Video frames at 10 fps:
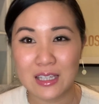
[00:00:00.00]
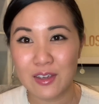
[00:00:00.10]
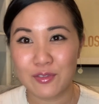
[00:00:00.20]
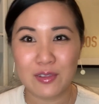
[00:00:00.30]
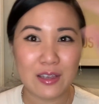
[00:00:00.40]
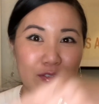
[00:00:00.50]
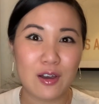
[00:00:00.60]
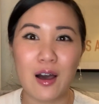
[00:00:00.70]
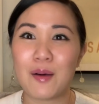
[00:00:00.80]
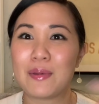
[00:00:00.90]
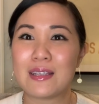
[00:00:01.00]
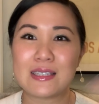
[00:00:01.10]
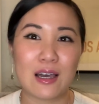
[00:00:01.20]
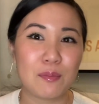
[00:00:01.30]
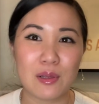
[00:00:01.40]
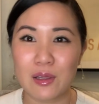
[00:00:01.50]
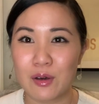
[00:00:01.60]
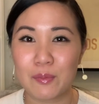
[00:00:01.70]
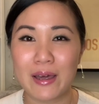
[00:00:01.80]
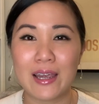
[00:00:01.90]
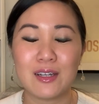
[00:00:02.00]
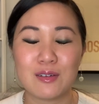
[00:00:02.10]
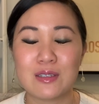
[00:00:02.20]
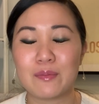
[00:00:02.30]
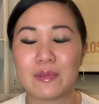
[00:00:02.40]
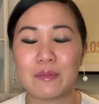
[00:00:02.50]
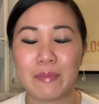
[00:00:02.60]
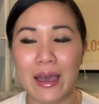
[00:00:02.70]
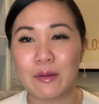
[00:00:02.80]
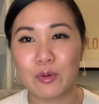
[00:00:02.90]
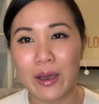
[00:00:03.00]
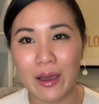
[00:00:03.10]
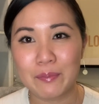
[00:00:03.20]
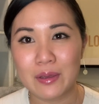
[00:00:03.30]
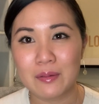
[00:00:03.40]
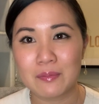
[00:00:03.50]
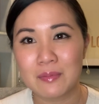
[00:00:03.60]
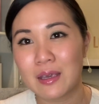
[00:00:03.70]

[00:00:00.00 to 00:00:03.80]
leave a comment down below, but I know something bad will happen.